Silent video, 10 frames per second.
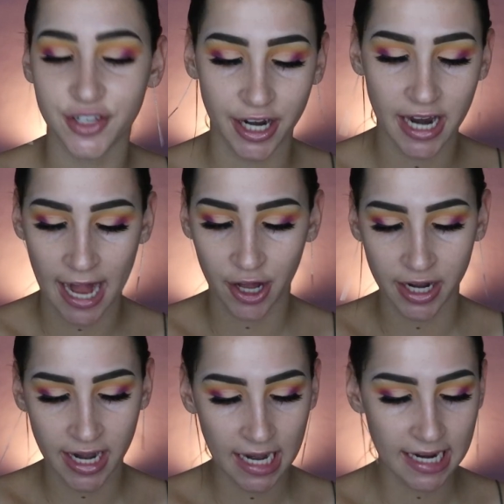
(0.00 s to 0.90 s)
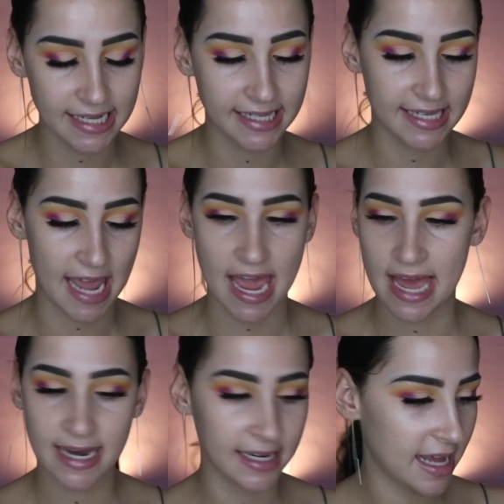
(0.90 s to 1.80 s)
So I got it in
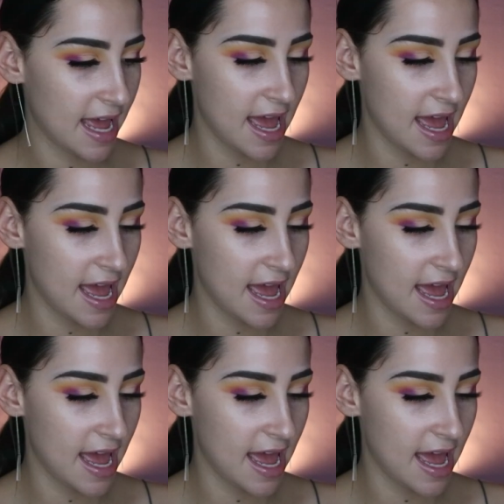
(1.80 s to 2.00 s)
sand.